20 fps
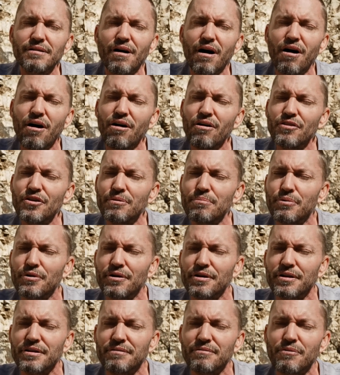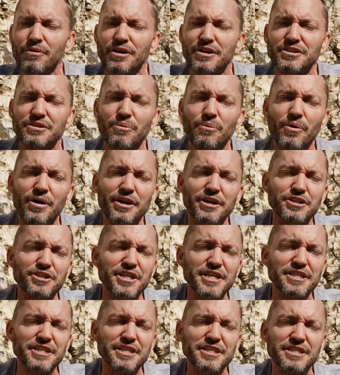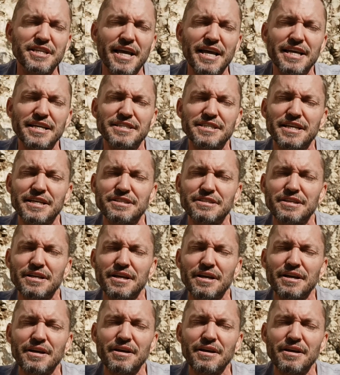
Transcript: all their burden. What did Jesus say? He says,